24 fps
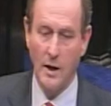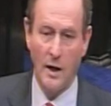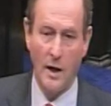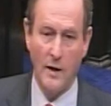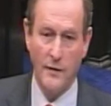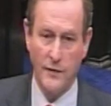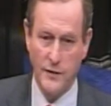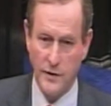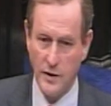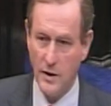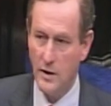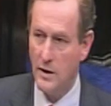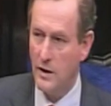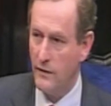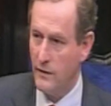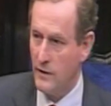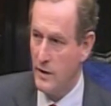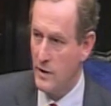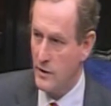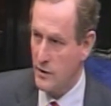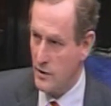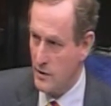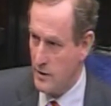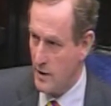I've seen even
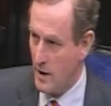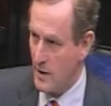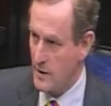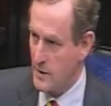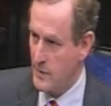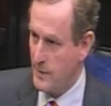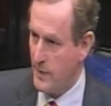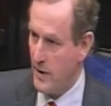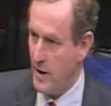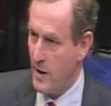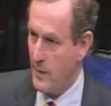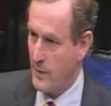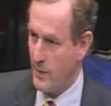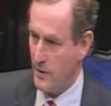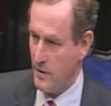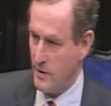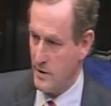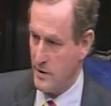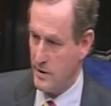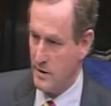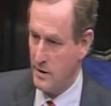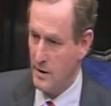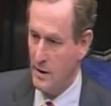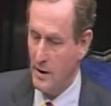in today's
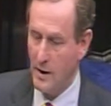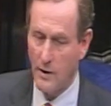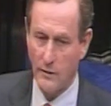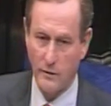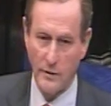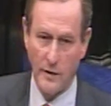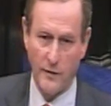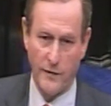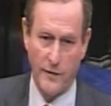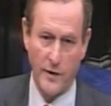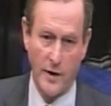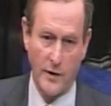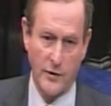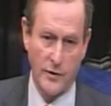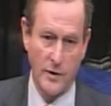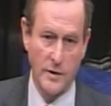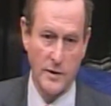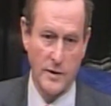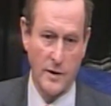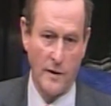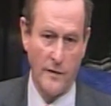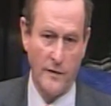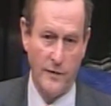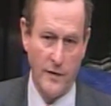papers
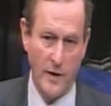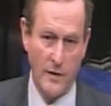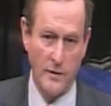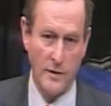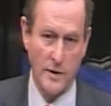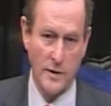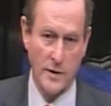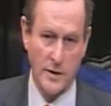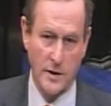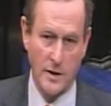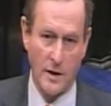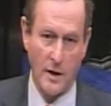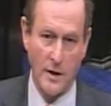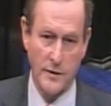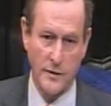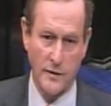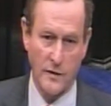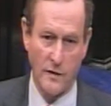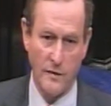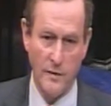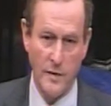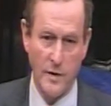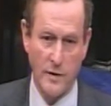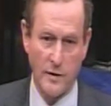reflections of various costs
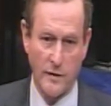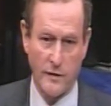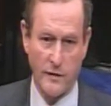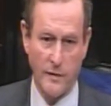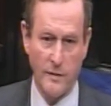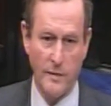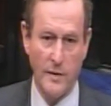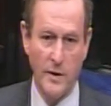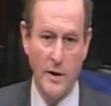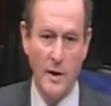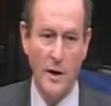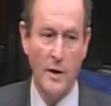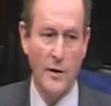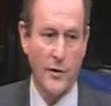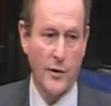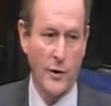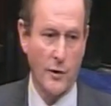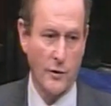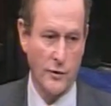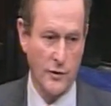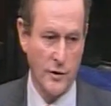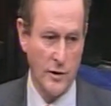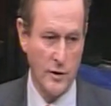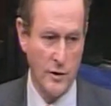of meters from
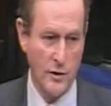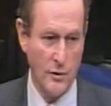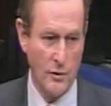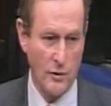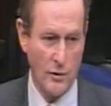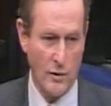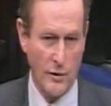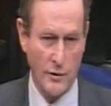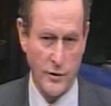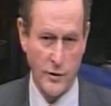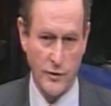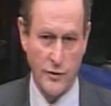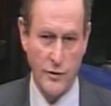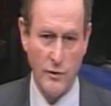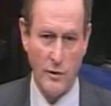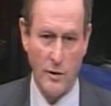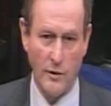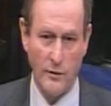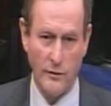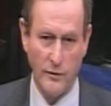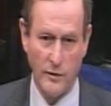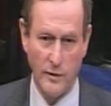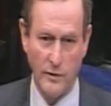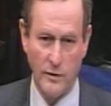30 euro to
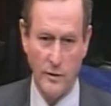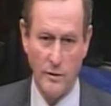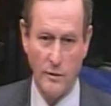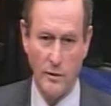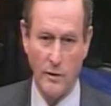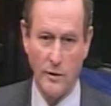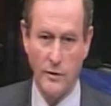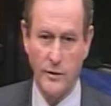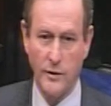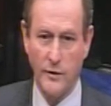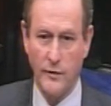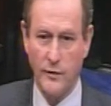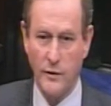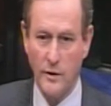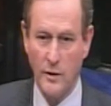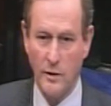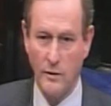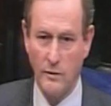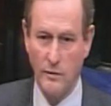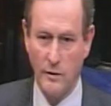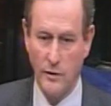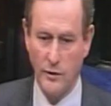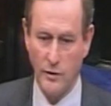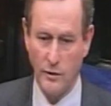200 euro to
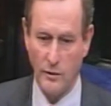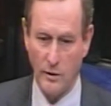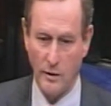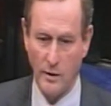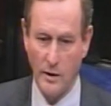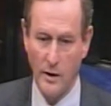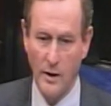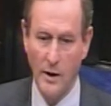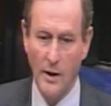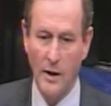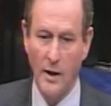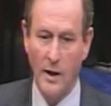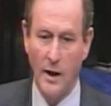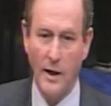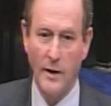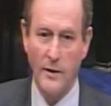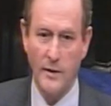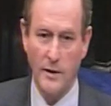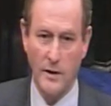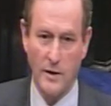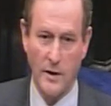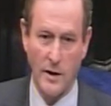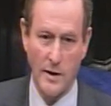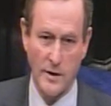300 euro and
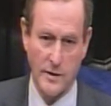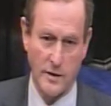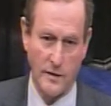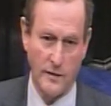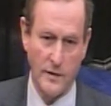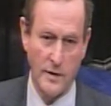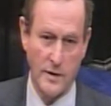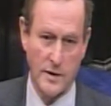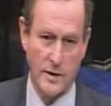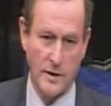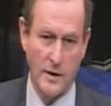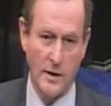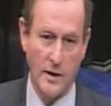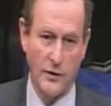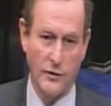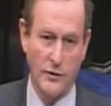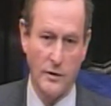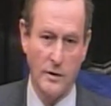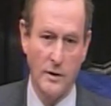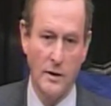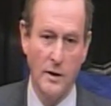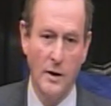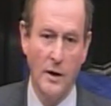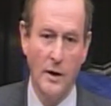the cost of
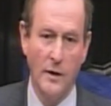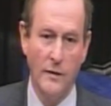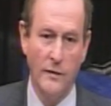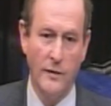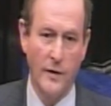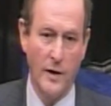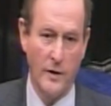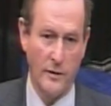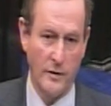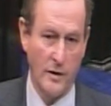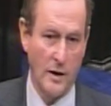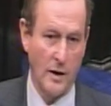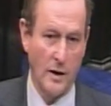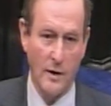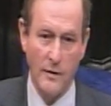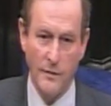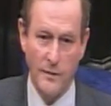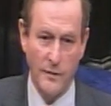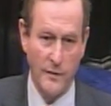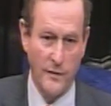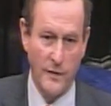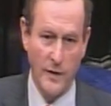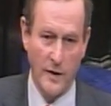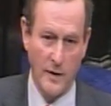installation varying in
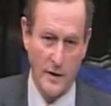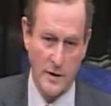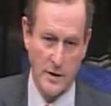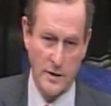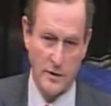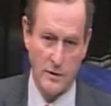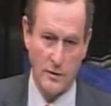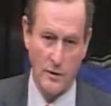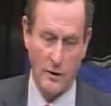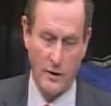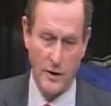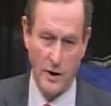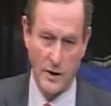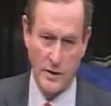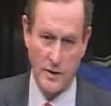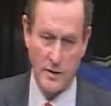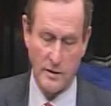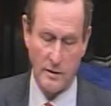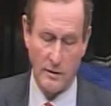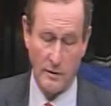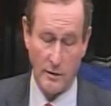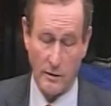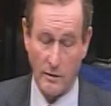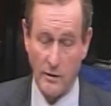various
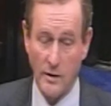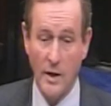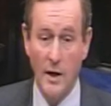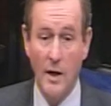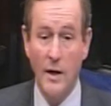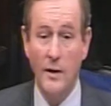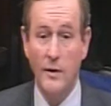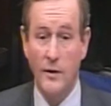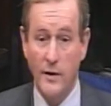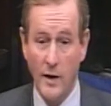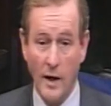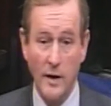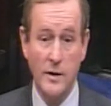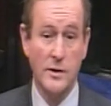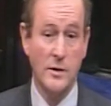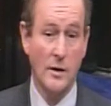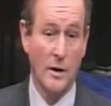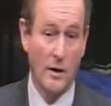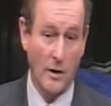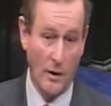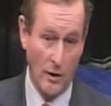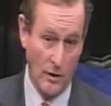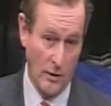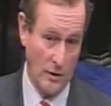locations around the country. That's
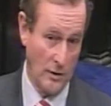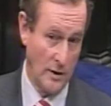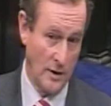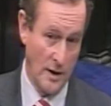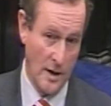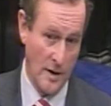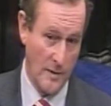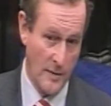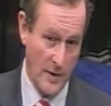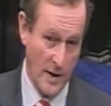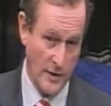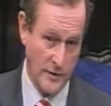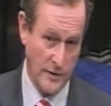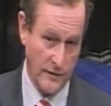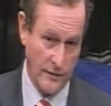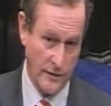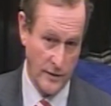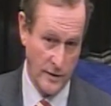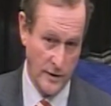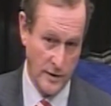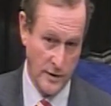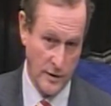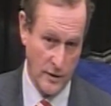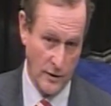all a matter for
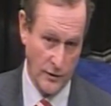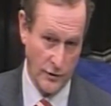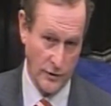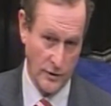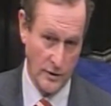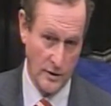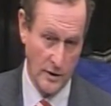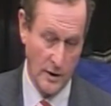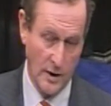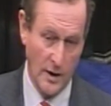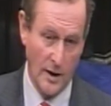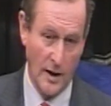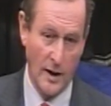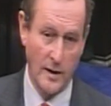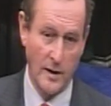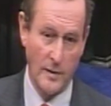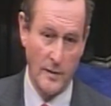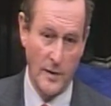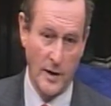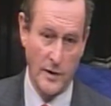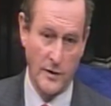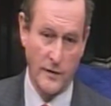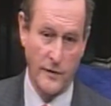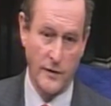discussion and a
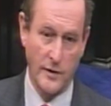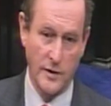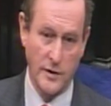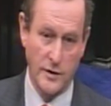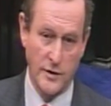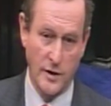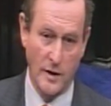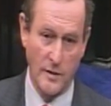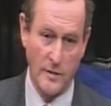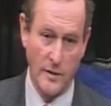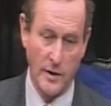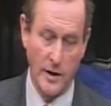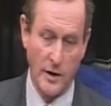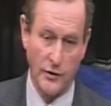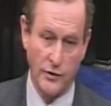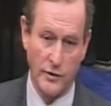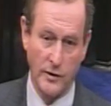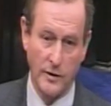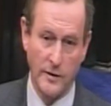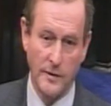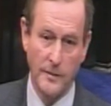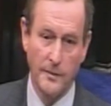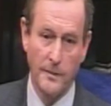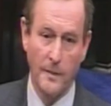matter for
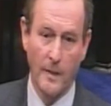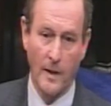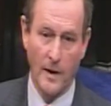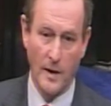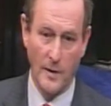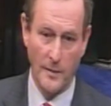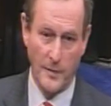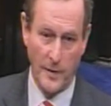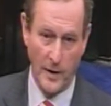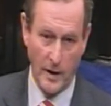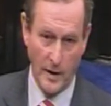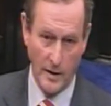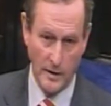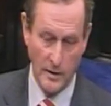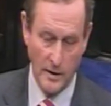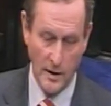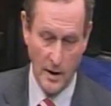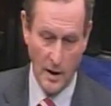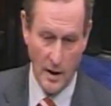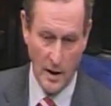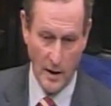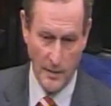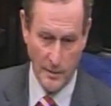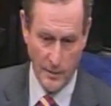determination uh, by
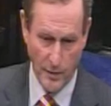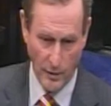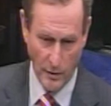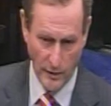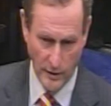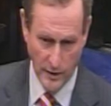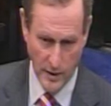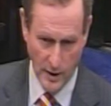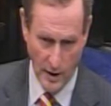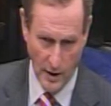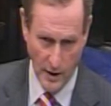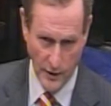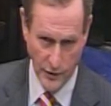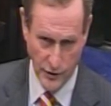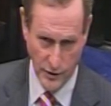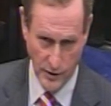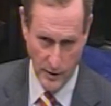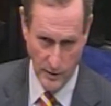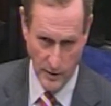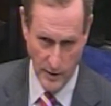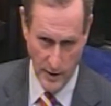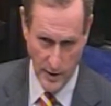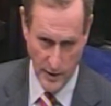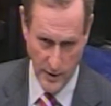uh, Bord Gáis
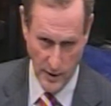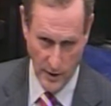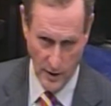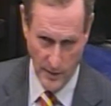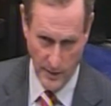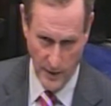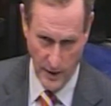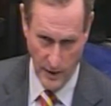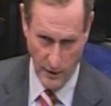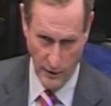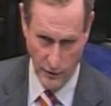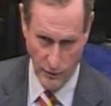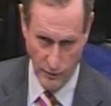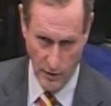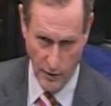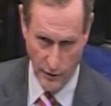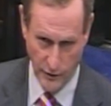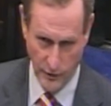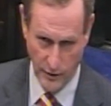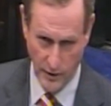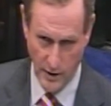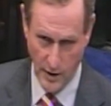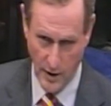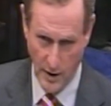when they set up Irish
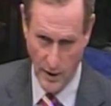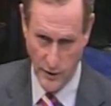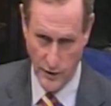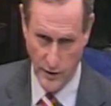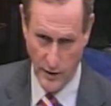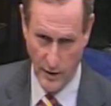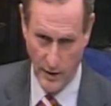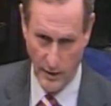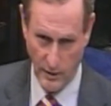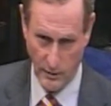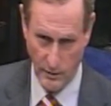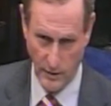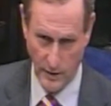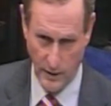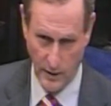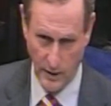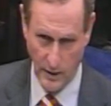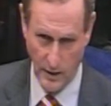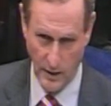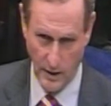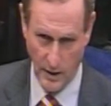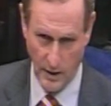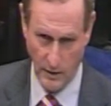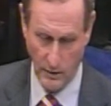Water together with
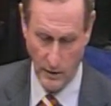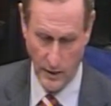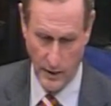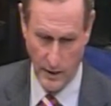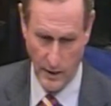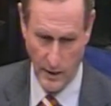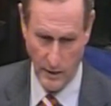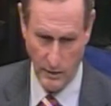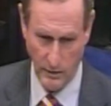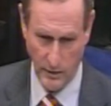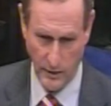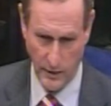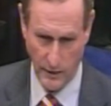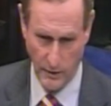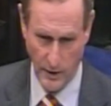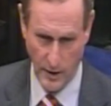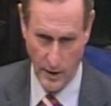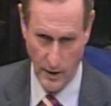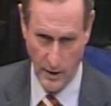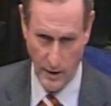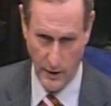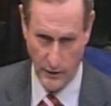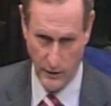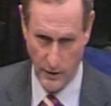the, uh, with the, with the
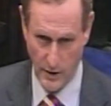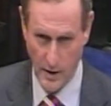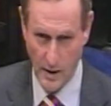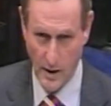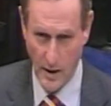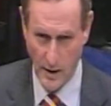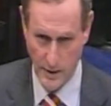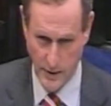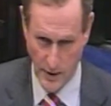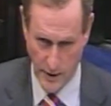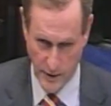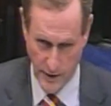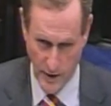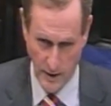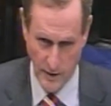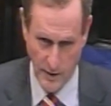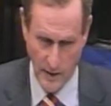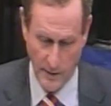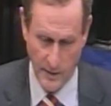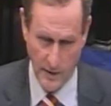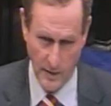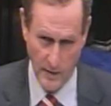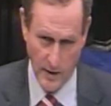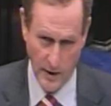regulator. As Thank I said,
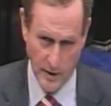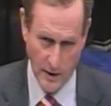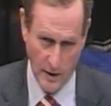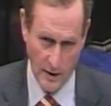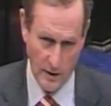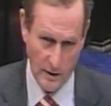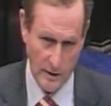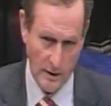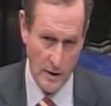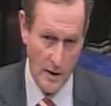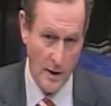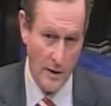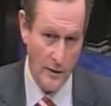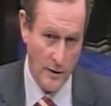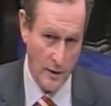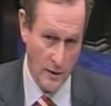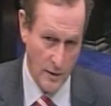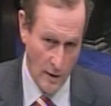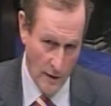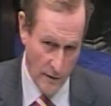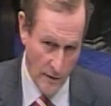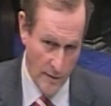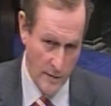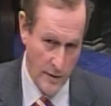Deputy McDonald, the
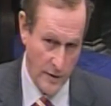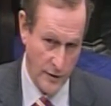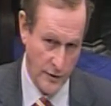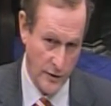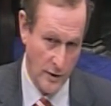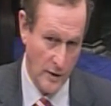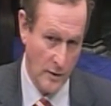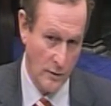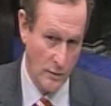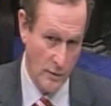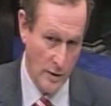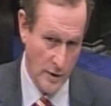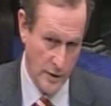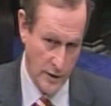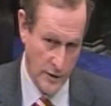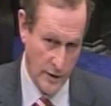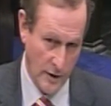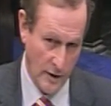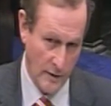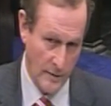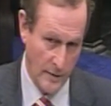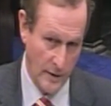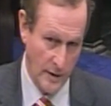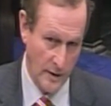government will
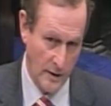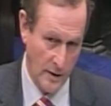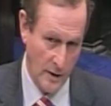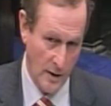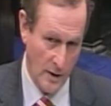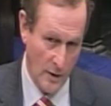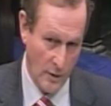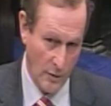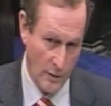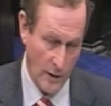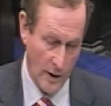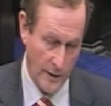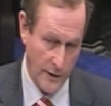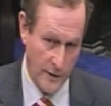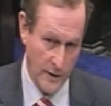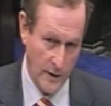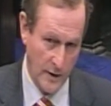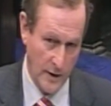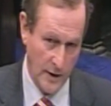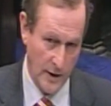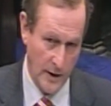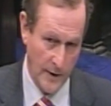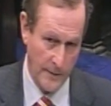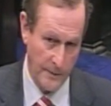determine what
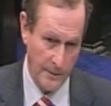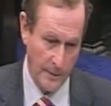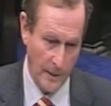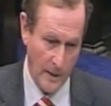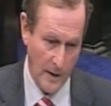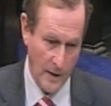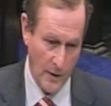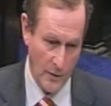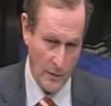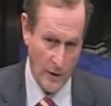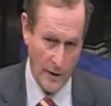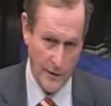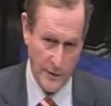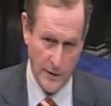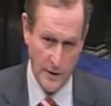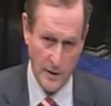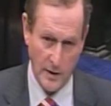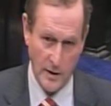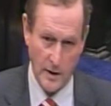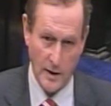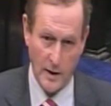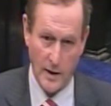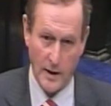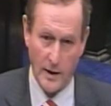the... Um, what
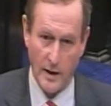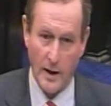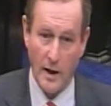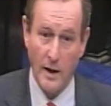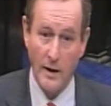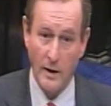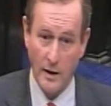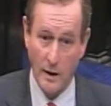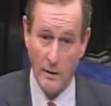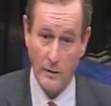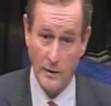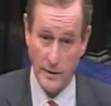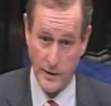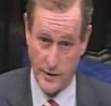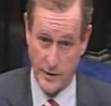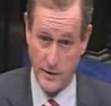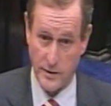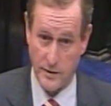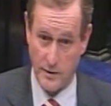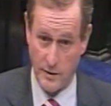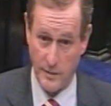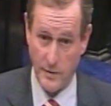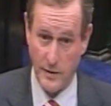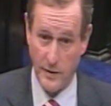the uh, allowance
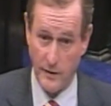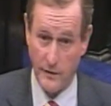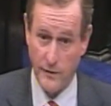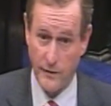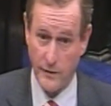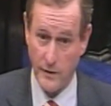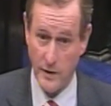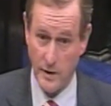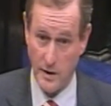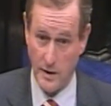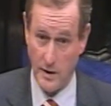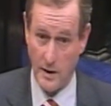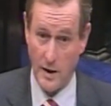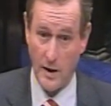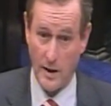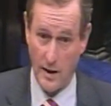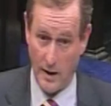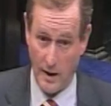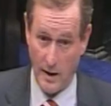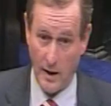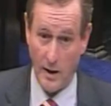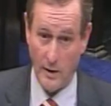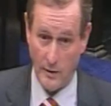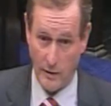to be free uh,
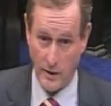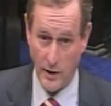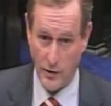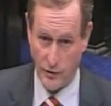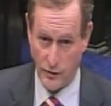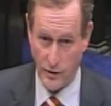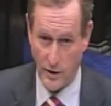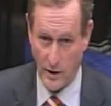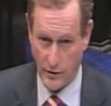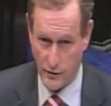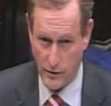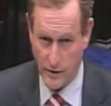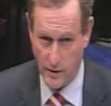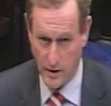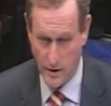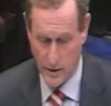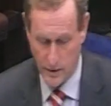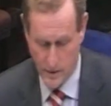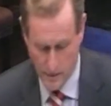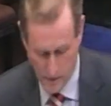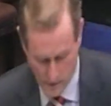allocation actually Thank is.